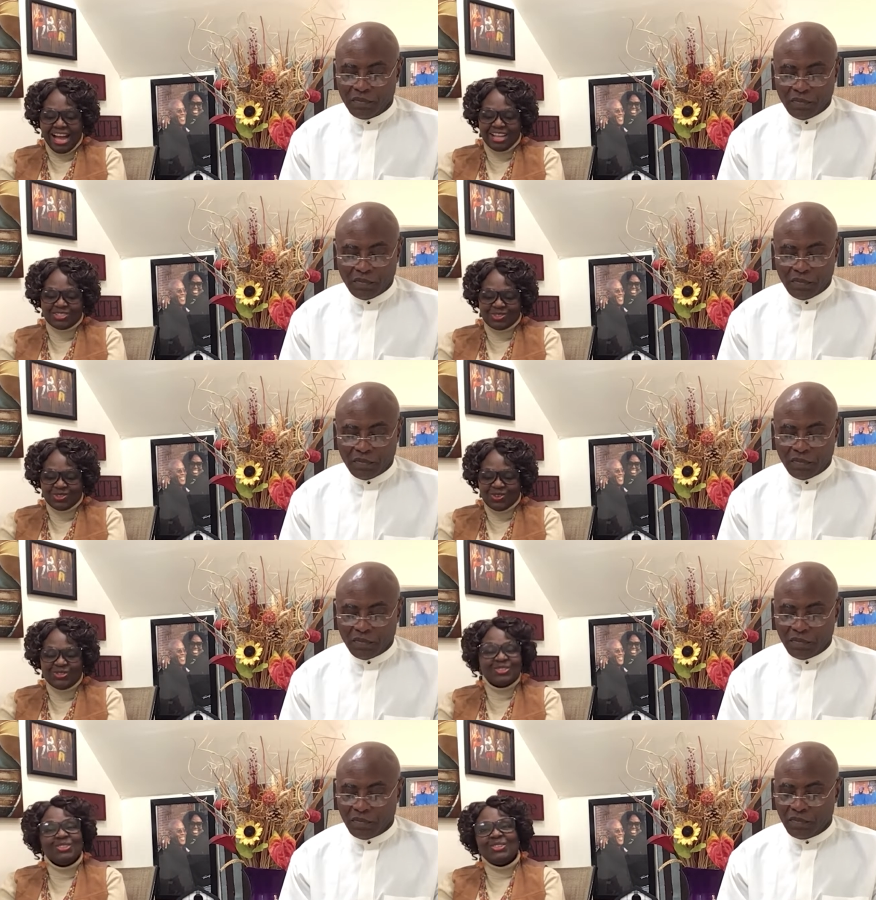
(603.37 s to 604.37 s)
Speaker 1: her
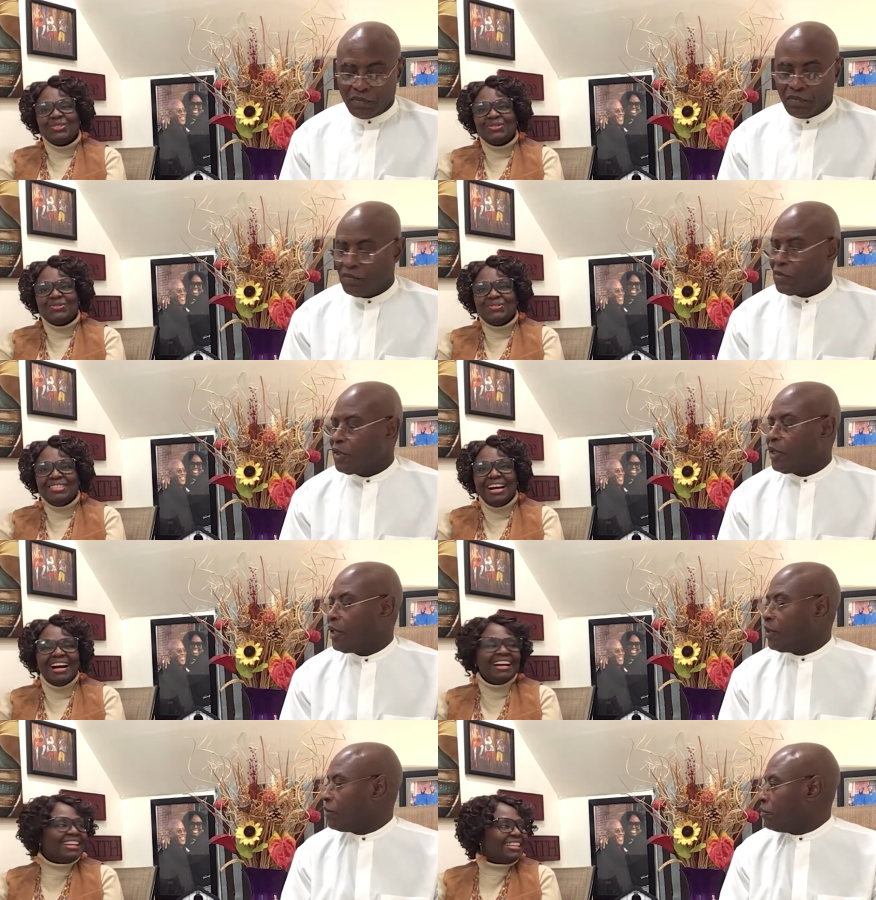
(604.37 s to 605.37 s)
son to
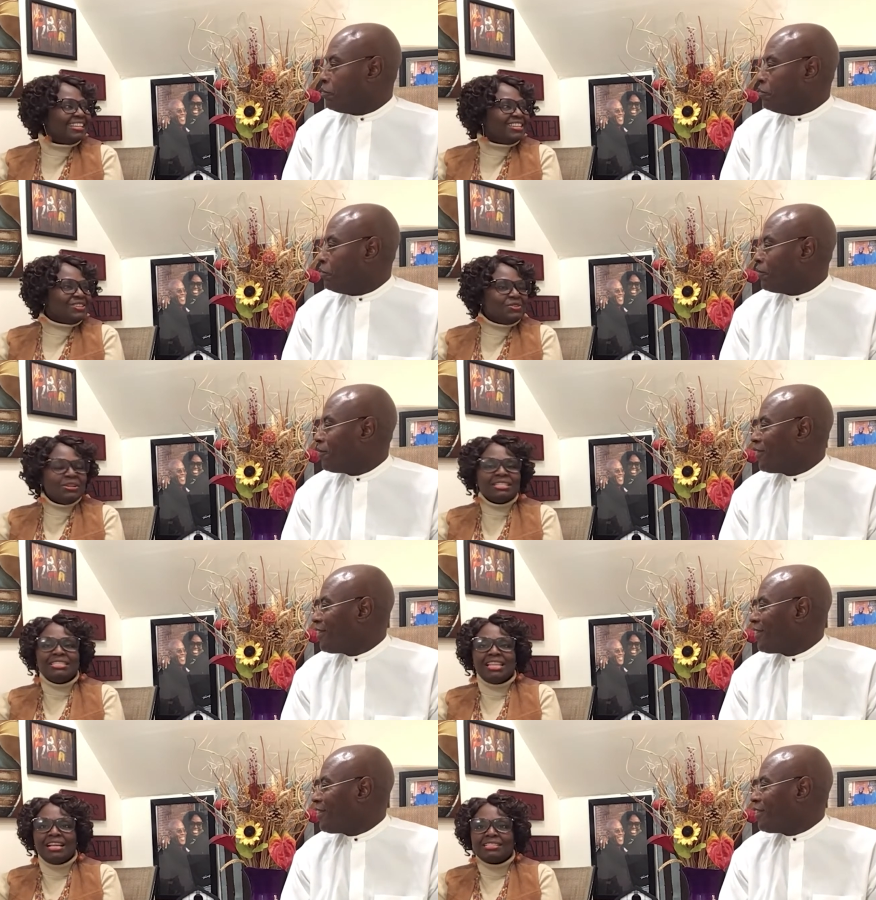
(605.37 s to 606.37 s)
die?
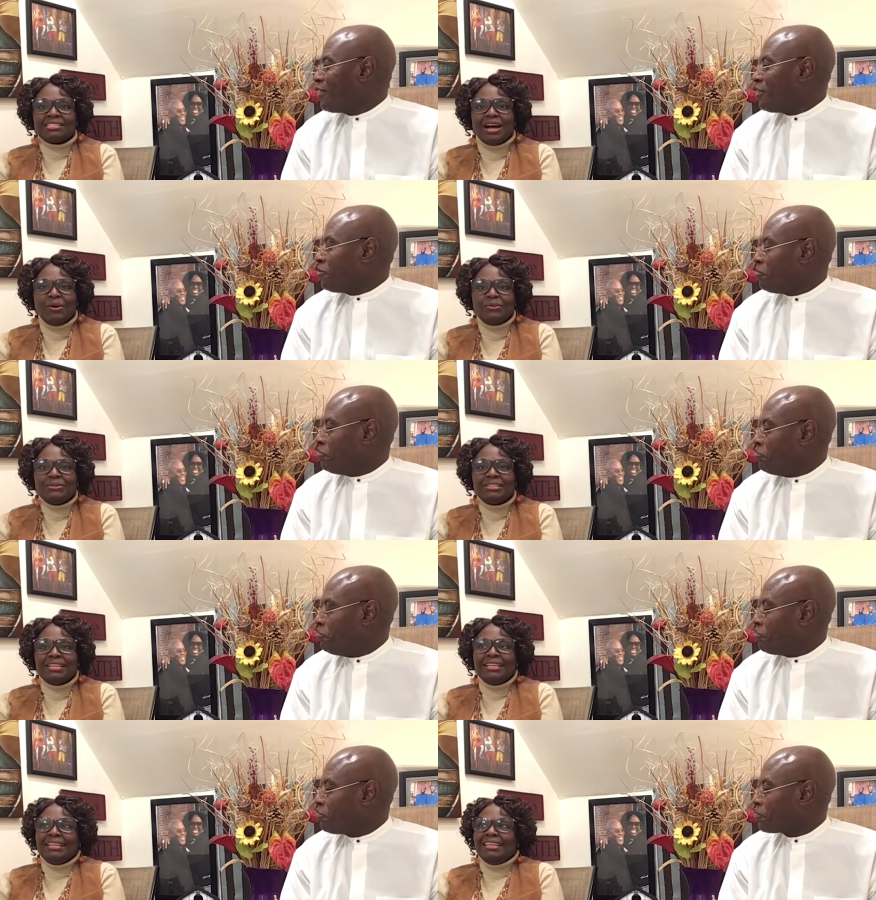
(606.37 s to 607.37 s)
Doesn't that sound
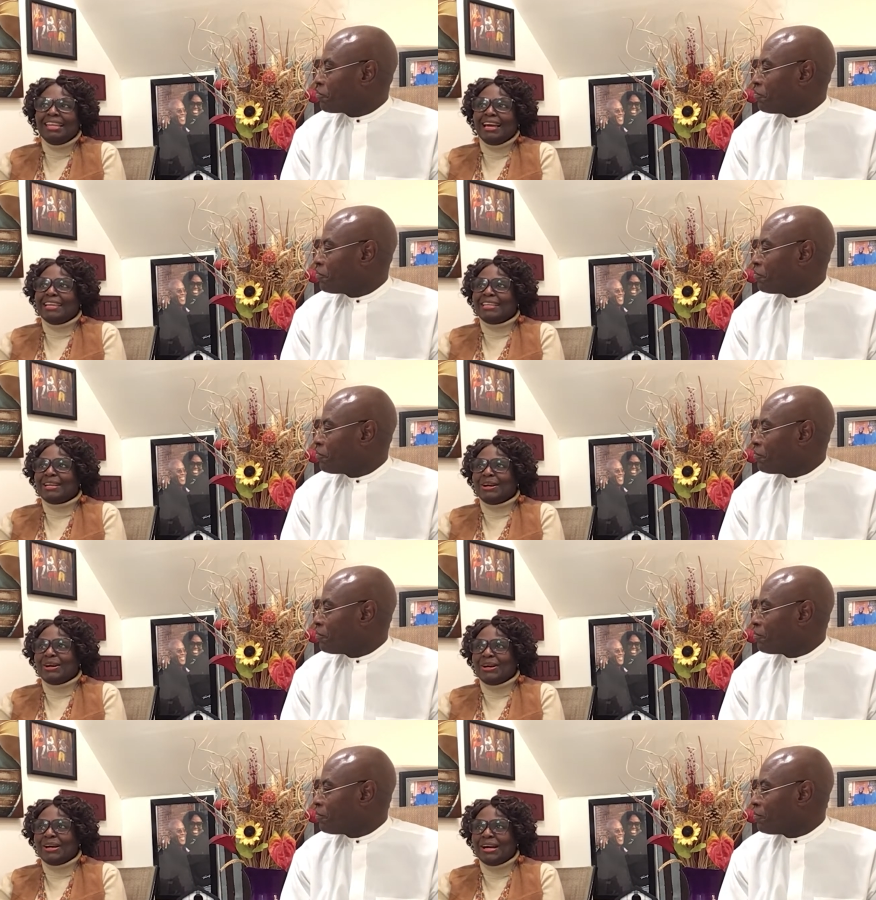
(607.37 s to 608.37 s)
like
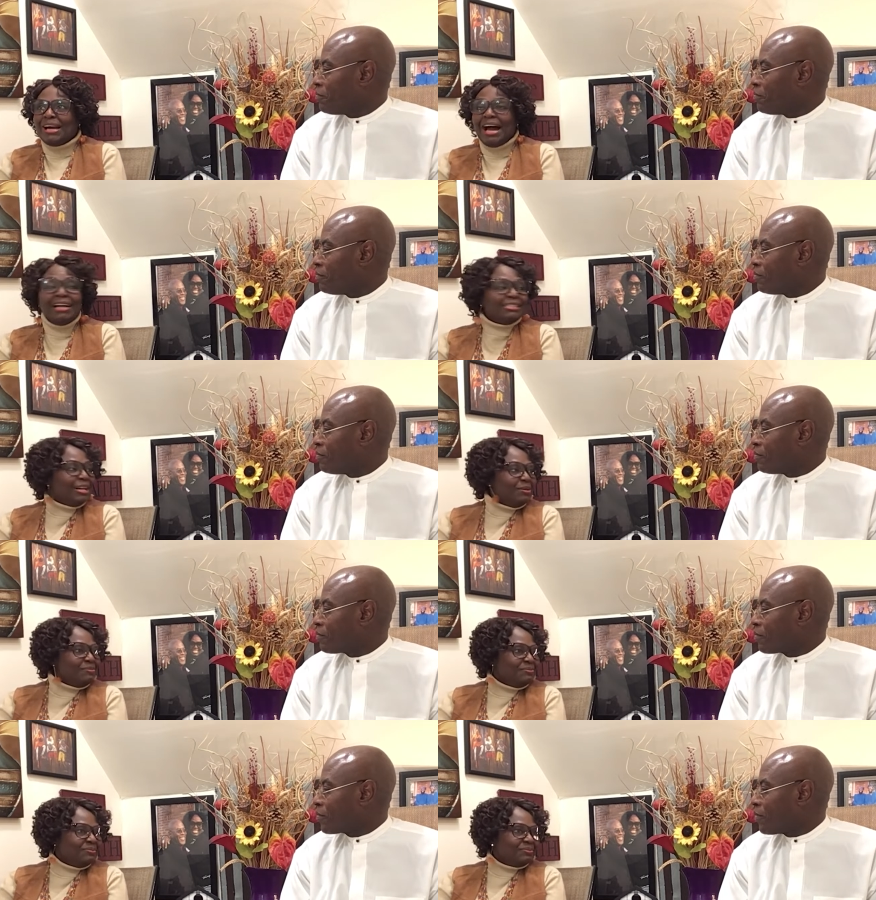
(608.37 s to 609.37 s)
uh,
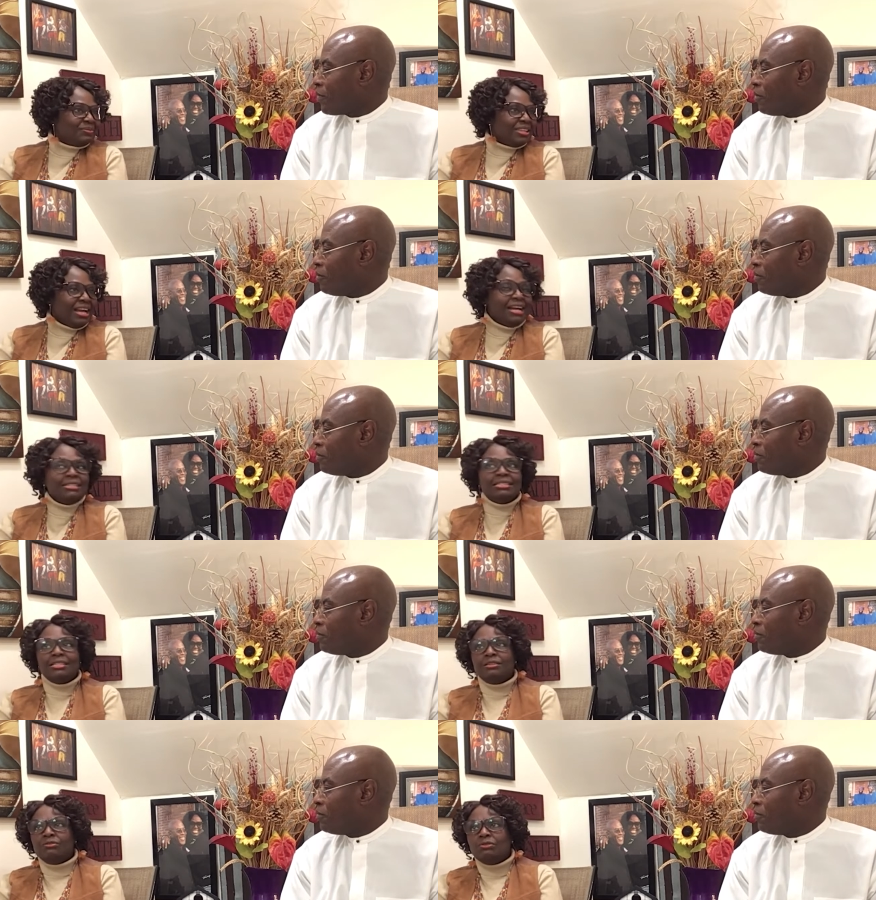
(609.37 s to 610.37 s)
Adam and
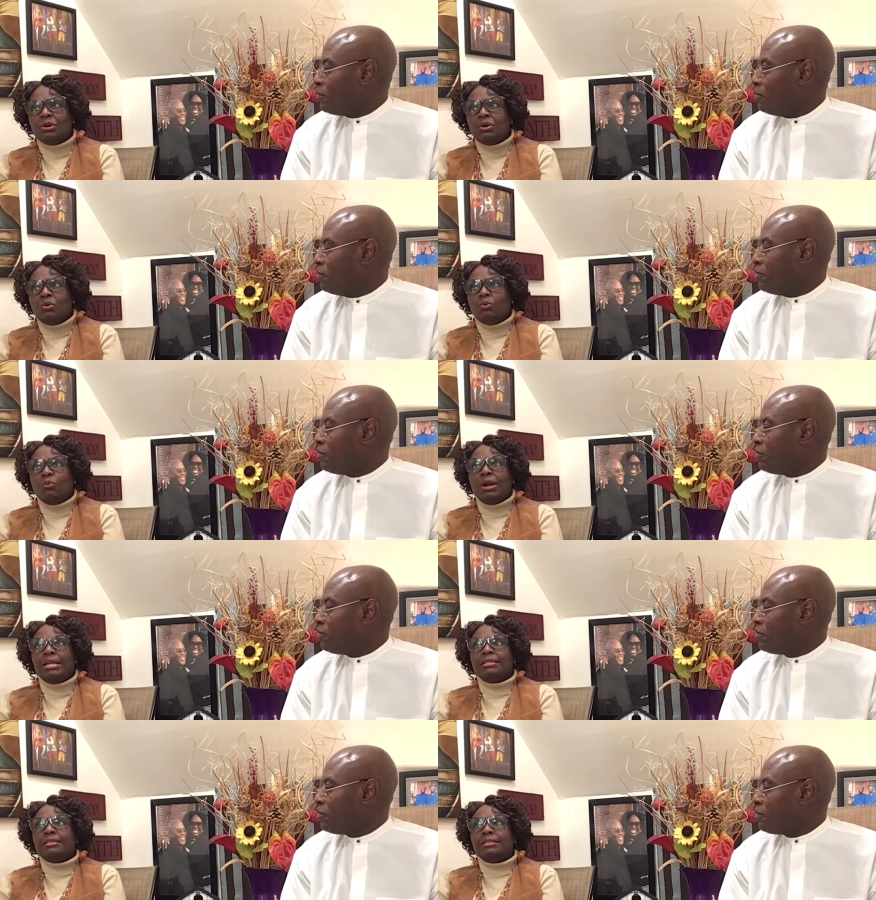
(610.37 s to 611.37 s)
Eve hmm.
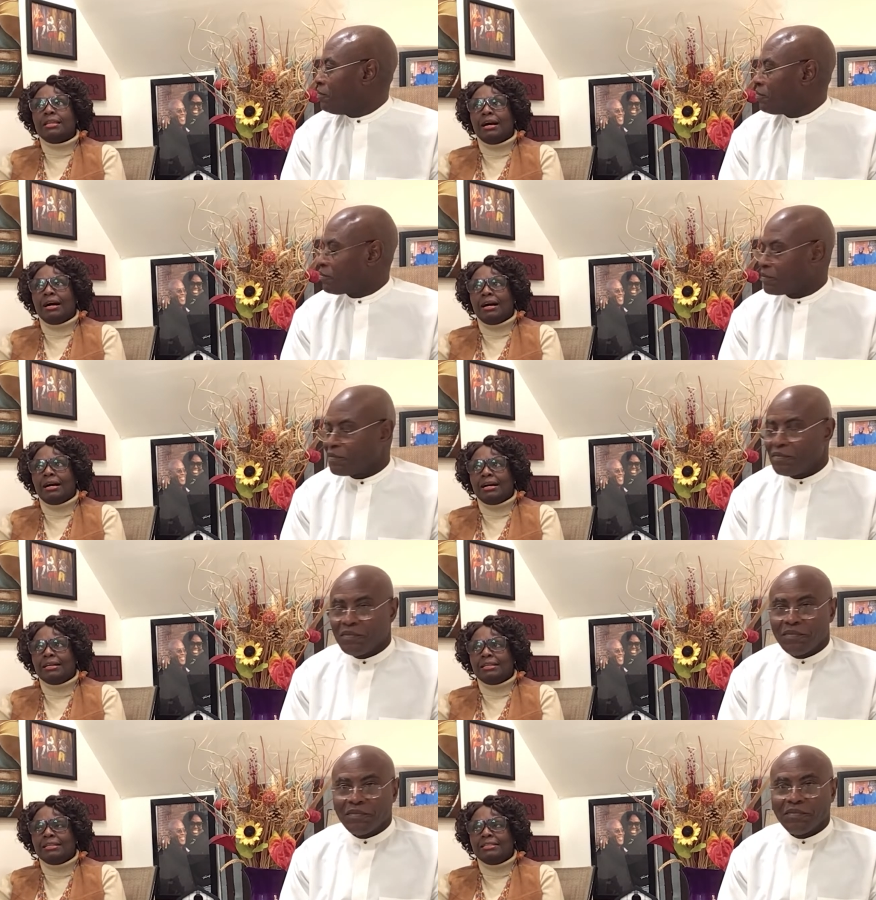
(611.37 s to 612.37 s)
when
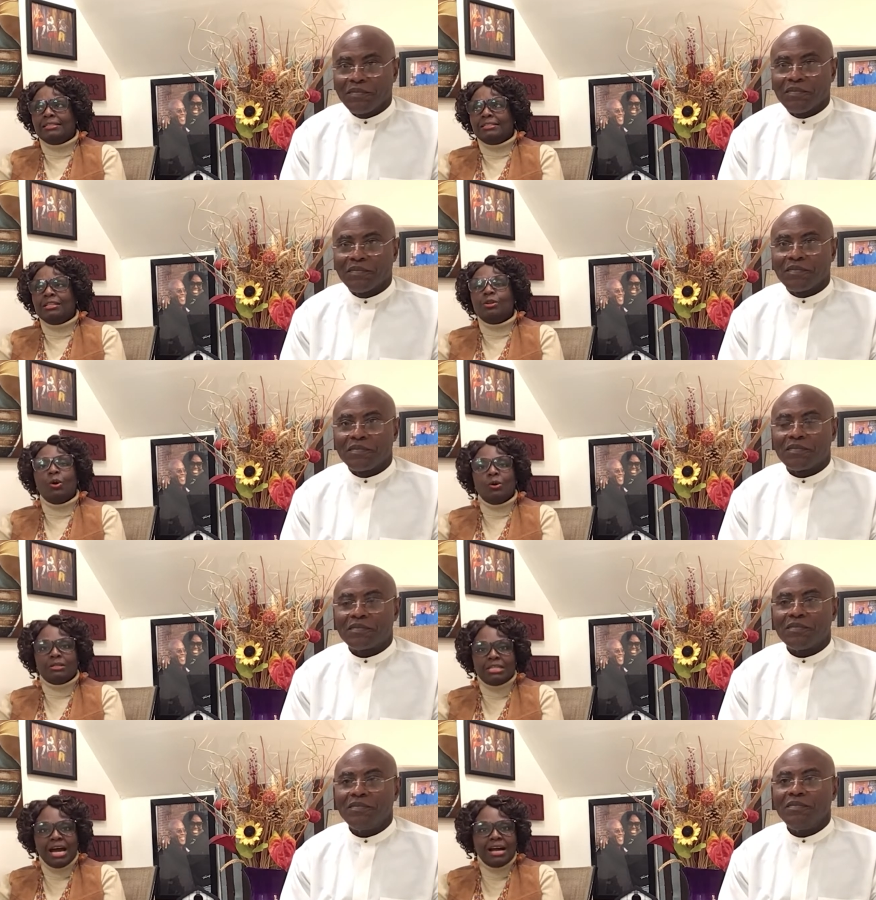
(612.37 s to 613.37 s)
uh, the
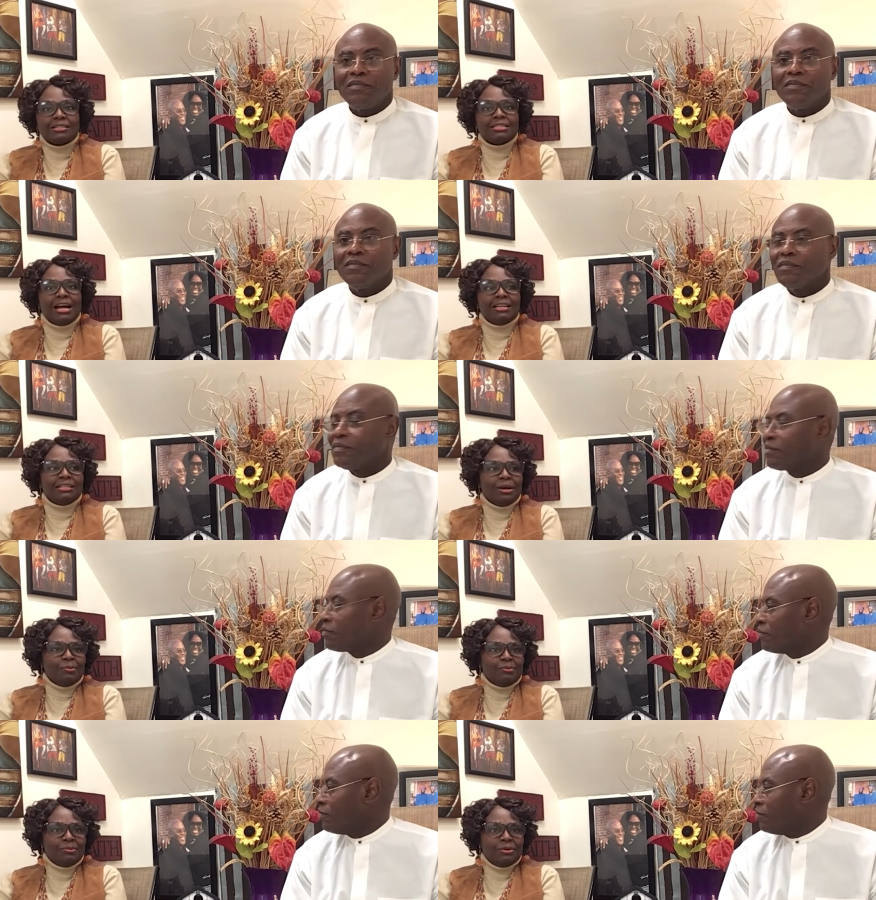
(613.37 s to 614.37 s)
Lord asked
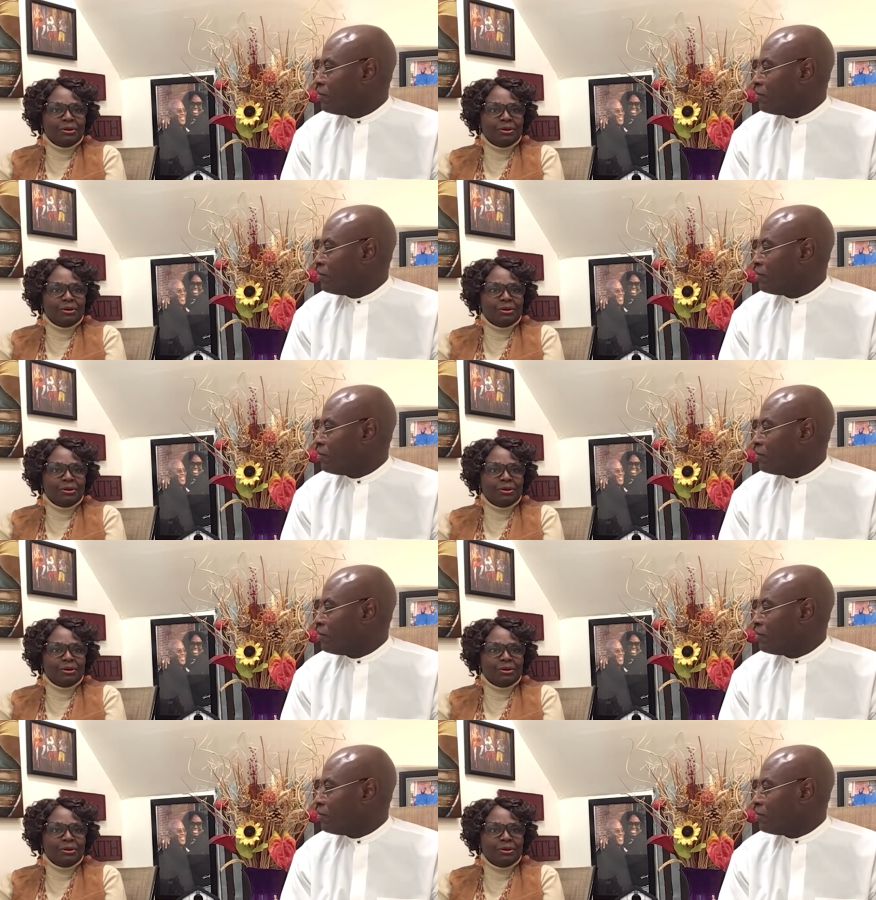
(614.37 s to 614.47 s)
Adam,